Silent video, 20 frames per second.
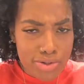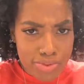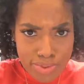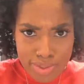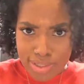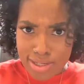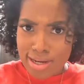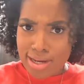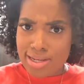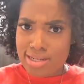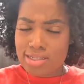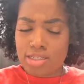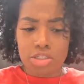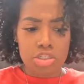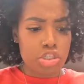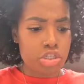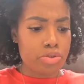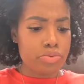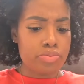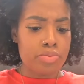on. I need to
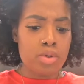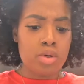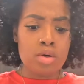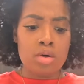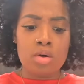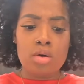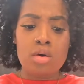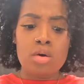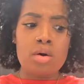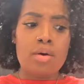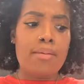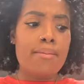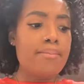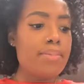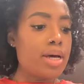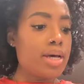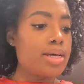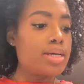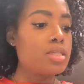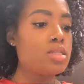chill.
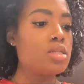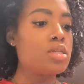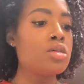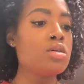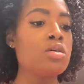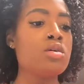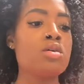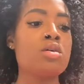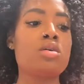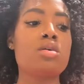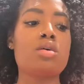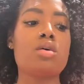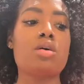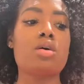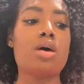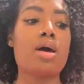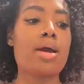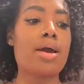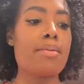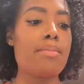But
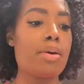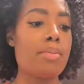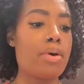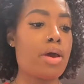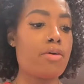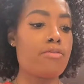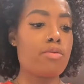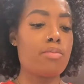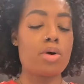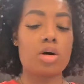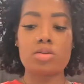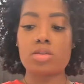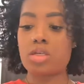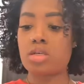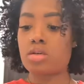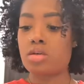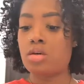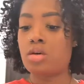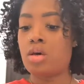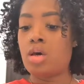I got my bag from
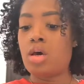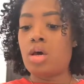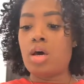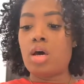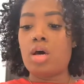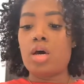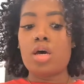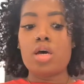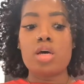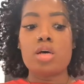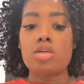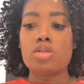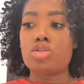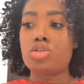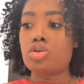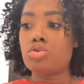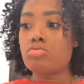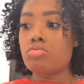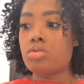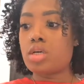Ulta.
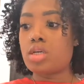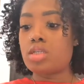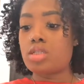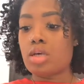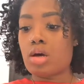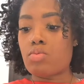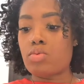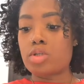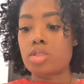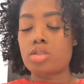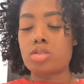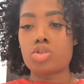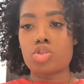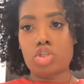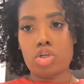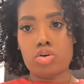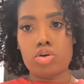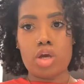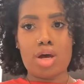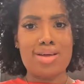Two things I wanted to
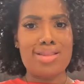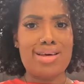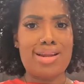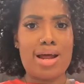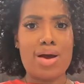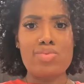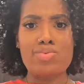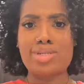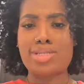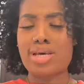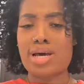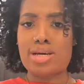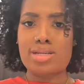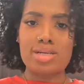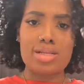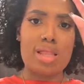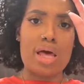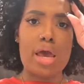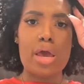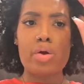show y'all that I was kind
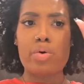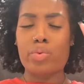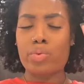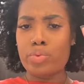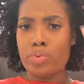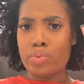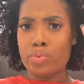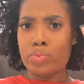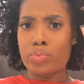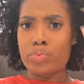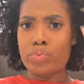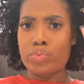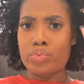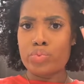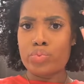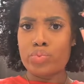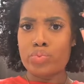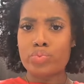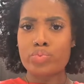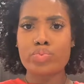of like, ooh,
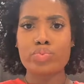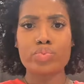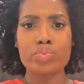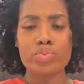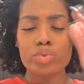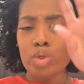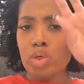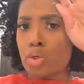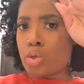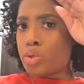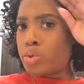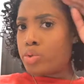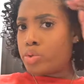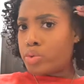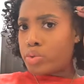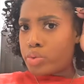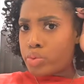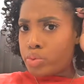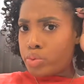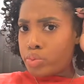
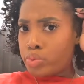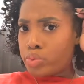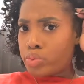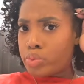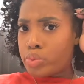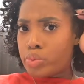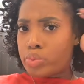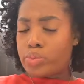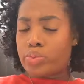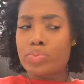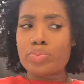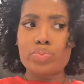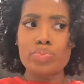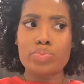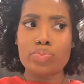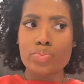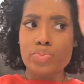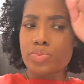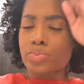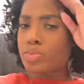ooh,
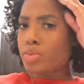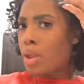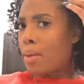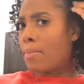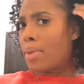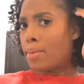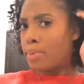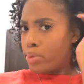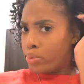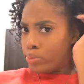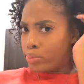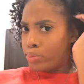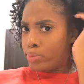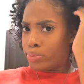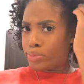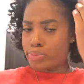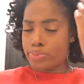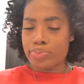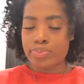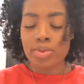baby,
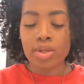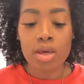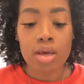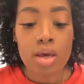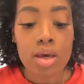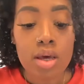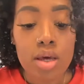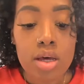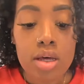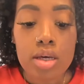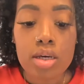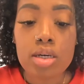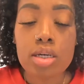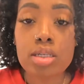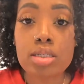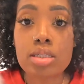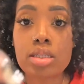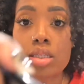ooh, is